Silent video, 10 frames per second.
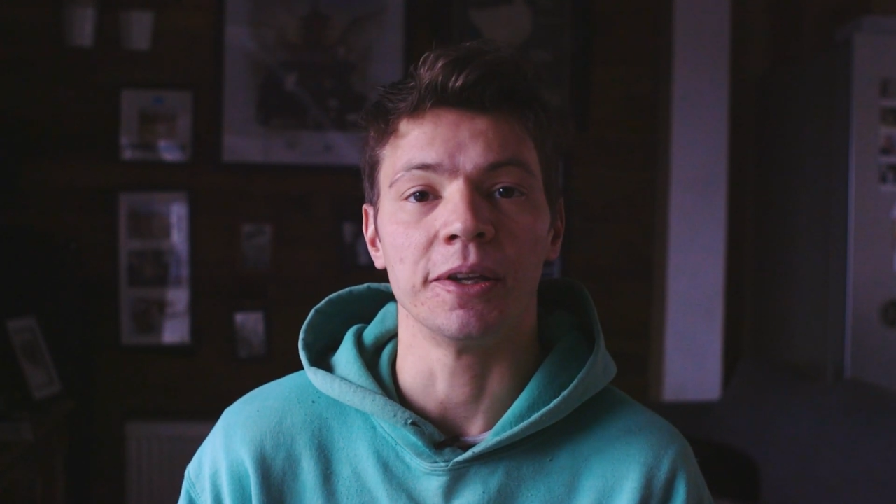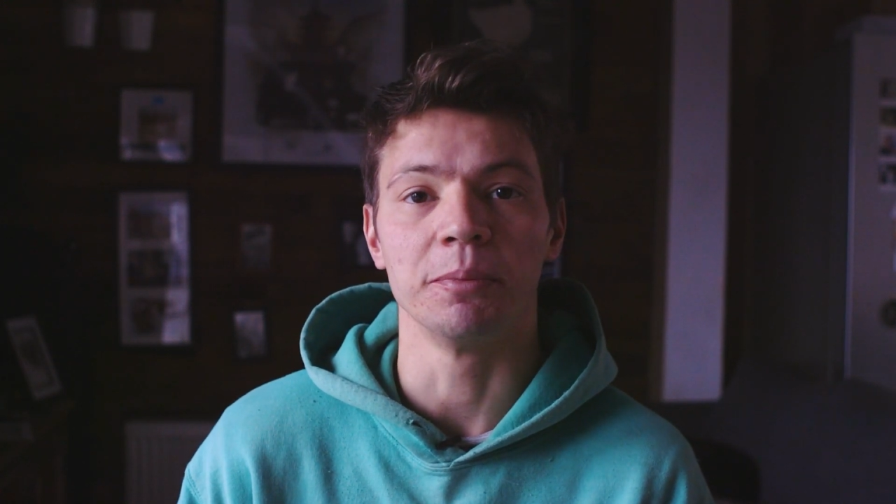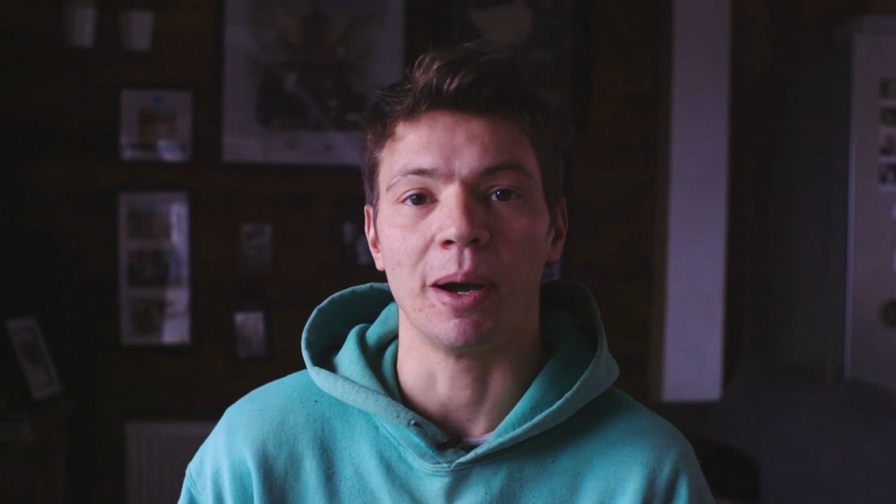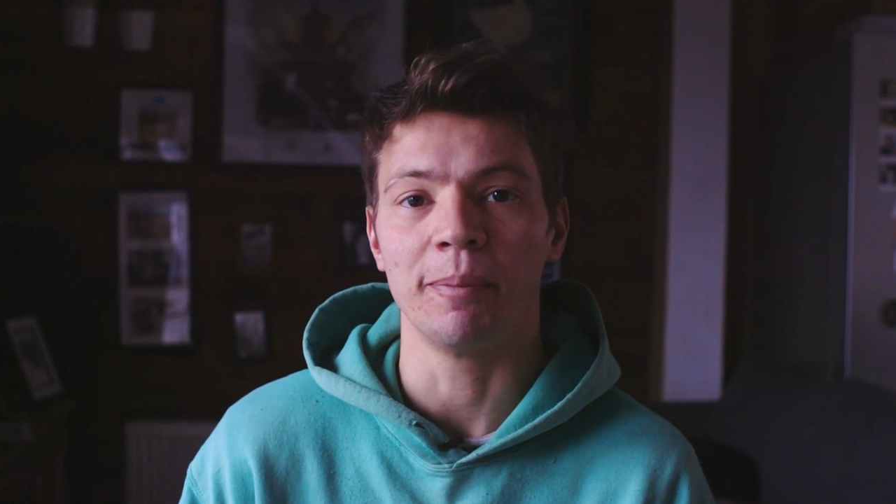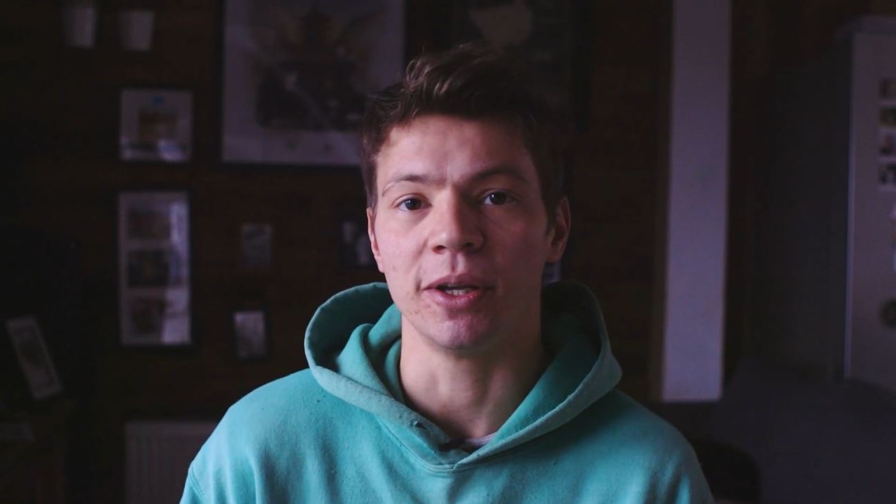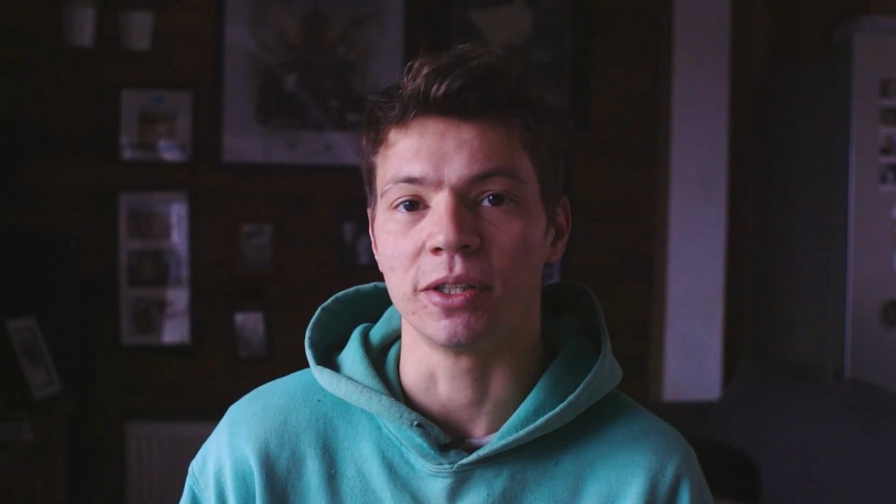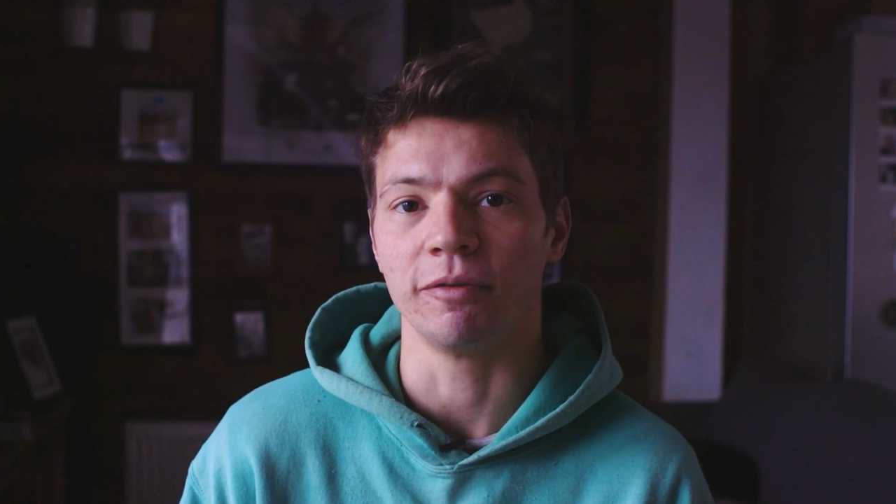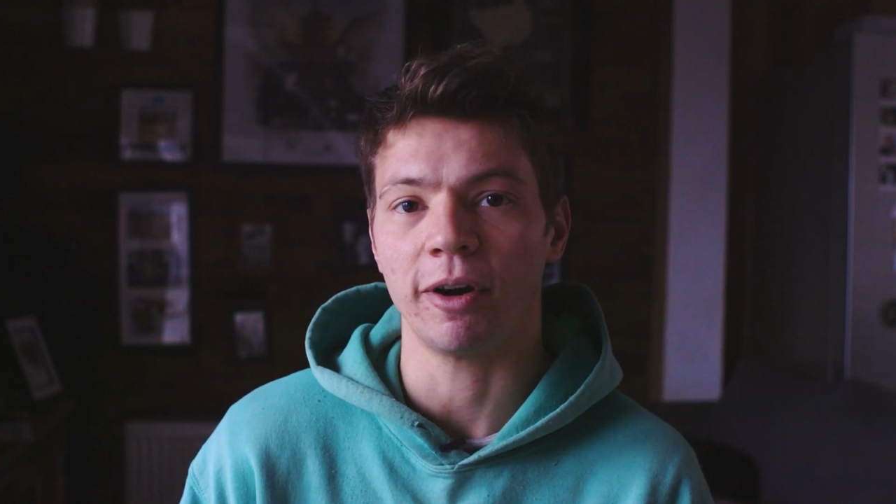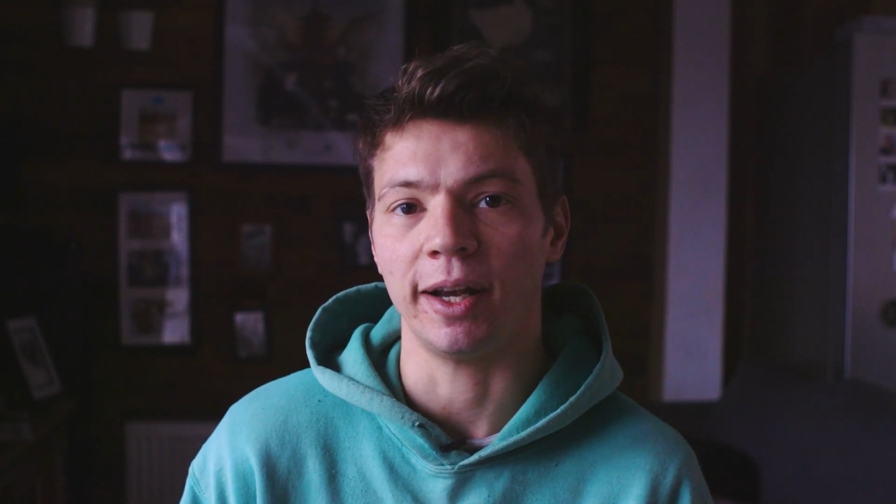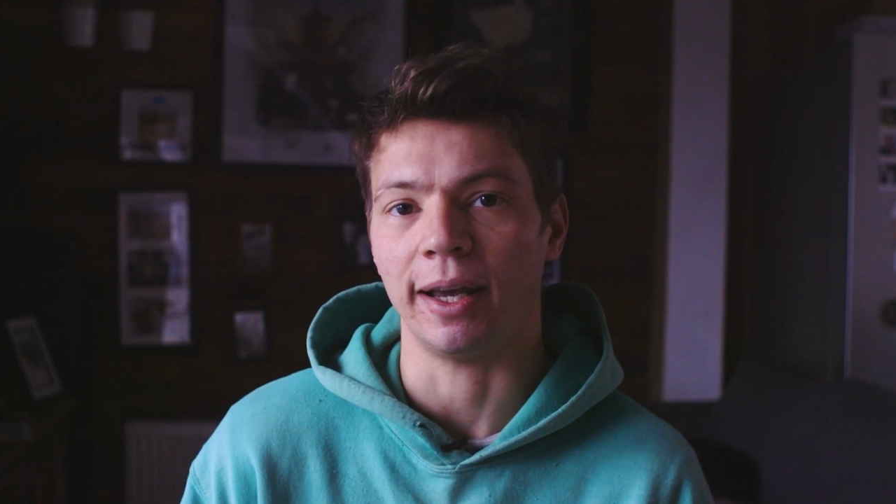So my birds are
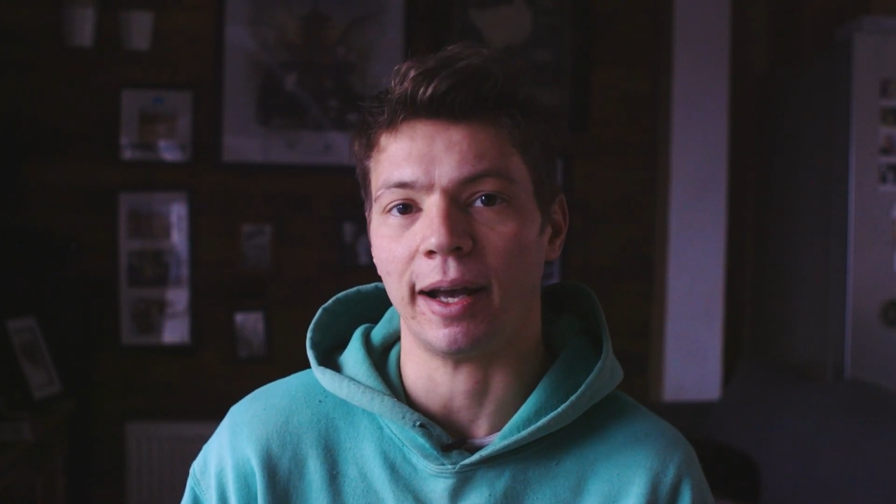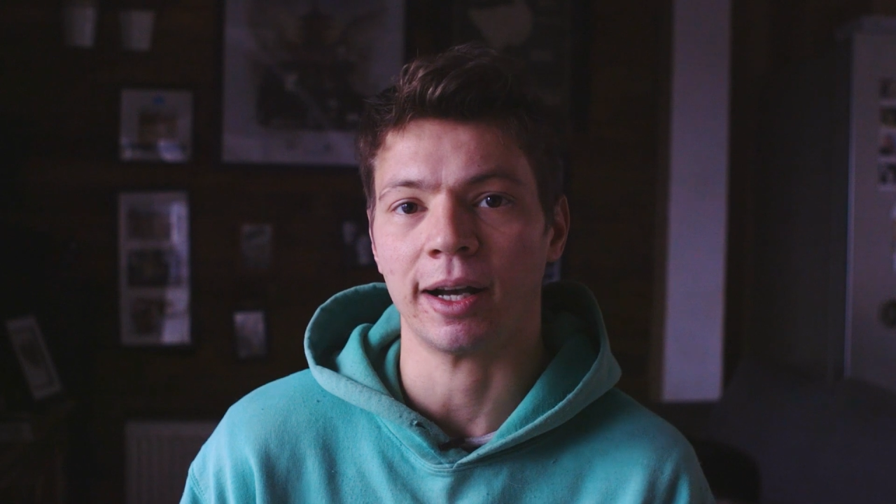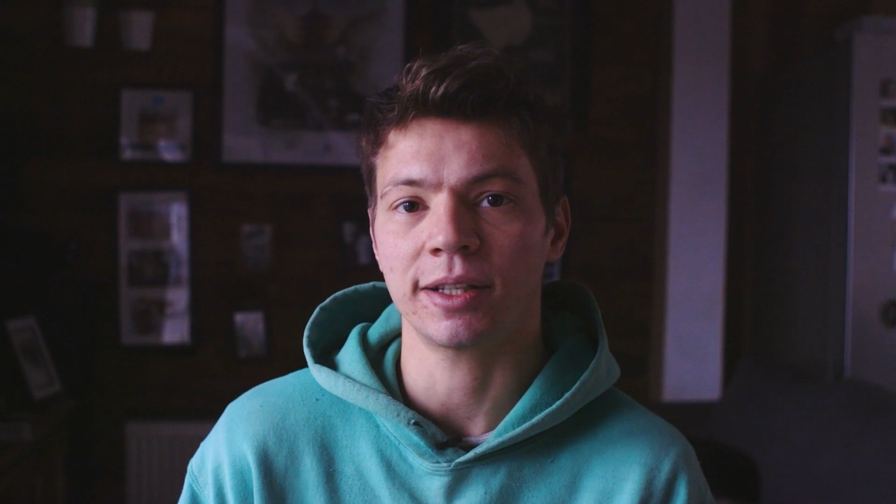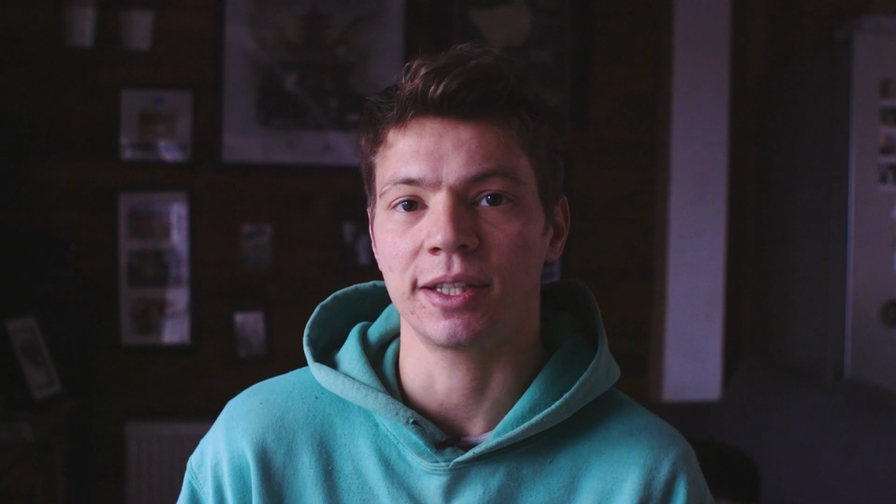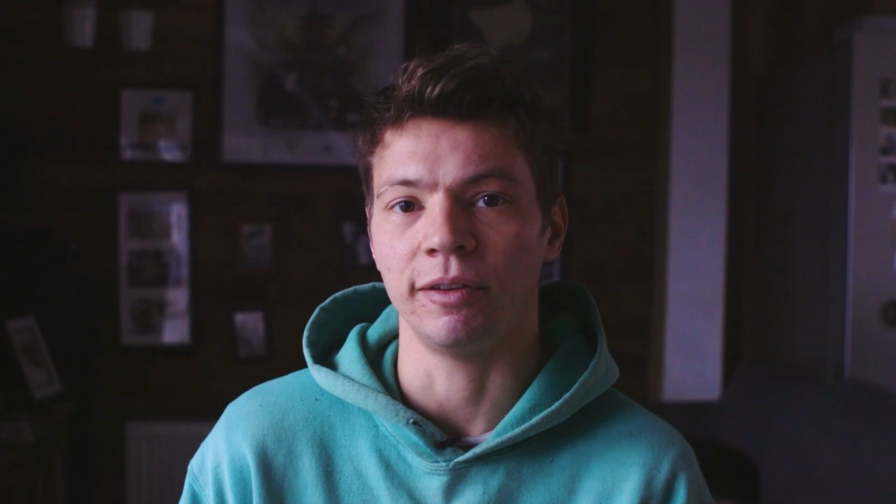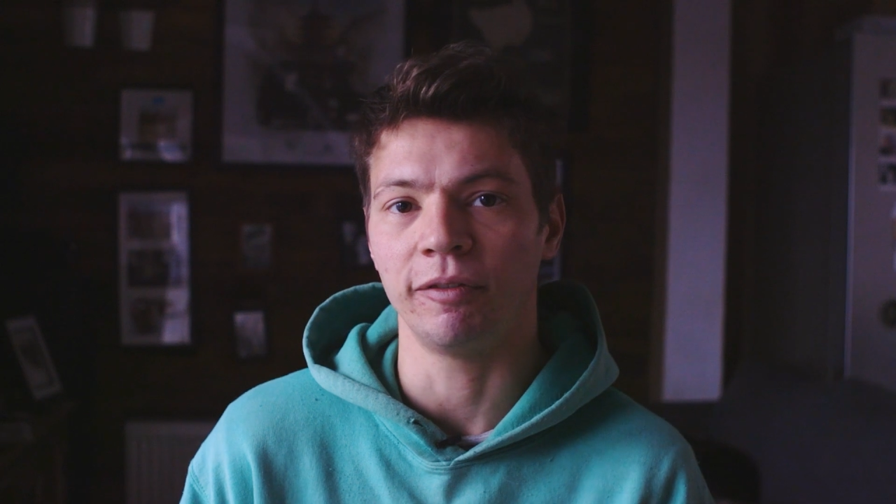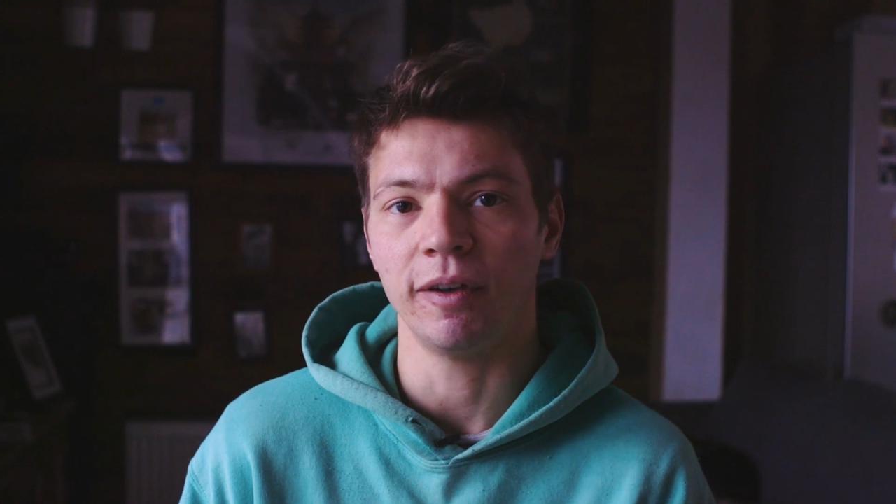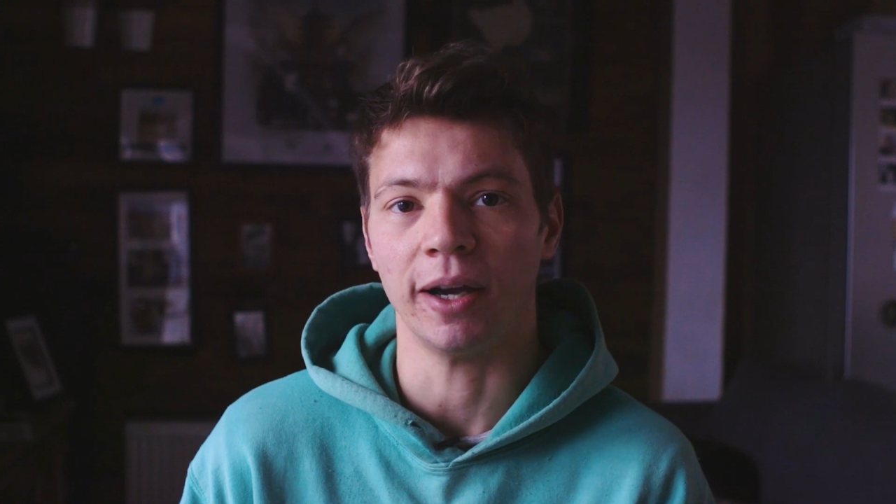very active.